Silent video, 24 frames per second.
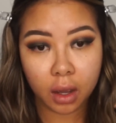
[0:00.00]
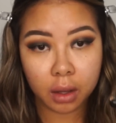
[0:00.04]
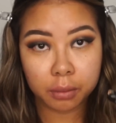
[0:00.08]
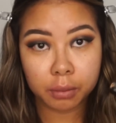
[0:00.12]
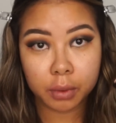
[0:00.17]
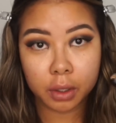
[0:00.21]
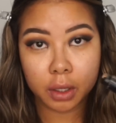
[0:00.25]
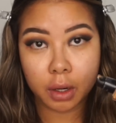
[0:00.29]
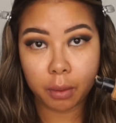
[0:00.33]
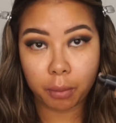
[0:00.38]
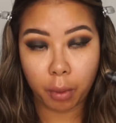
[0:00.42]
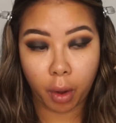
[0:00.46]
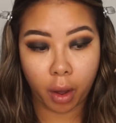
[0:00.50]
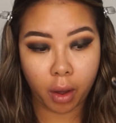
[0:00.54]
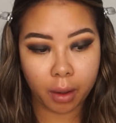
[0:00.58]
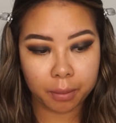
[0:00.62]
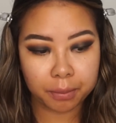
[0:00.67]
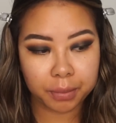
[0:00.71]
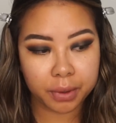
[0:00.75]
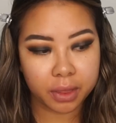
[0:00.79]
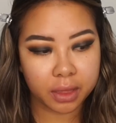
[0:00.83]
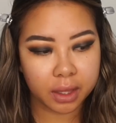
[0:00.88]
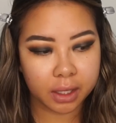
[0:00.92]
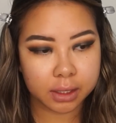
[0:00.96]
I'm gonna
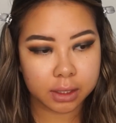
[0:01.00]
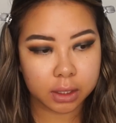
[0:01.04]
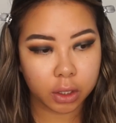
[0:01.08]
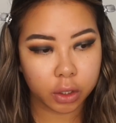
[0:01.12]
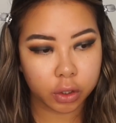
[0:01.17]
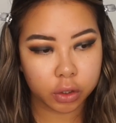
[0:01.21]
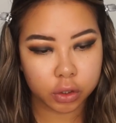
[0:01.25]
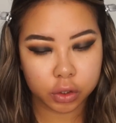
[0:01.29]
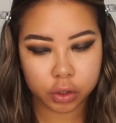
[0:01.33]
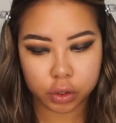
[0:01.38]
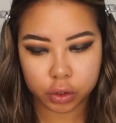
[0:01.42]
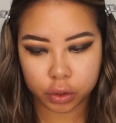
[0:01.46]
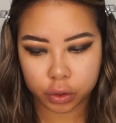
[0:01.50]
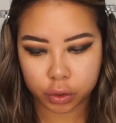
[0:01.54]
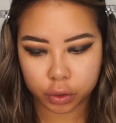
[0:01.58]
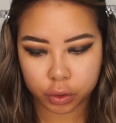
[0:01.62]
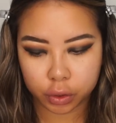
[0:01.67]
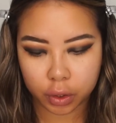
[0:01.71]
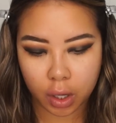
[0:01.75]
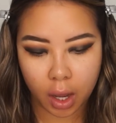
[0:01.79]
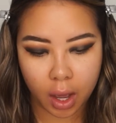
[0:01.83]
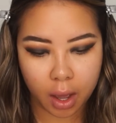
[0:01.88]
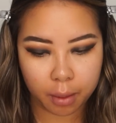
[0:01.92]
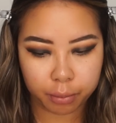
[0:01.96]
pump this
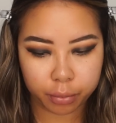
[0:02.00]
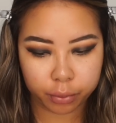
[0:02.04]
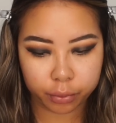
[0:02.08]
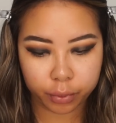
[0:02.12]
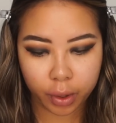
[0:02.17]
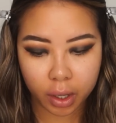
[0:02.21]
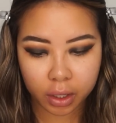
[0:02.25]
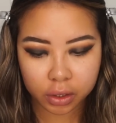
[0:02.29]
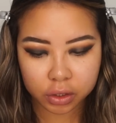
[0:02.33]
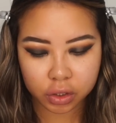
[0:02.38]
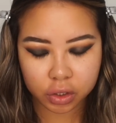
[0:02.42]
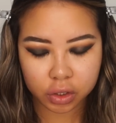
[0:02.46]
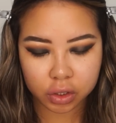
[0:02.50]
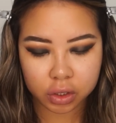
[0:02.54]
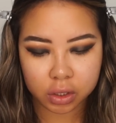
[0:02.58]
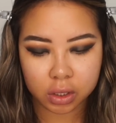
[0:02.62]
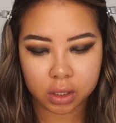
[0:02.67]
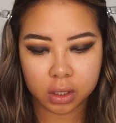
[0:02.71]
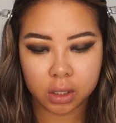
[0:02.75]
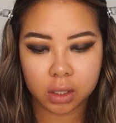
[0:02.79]
onto a brush.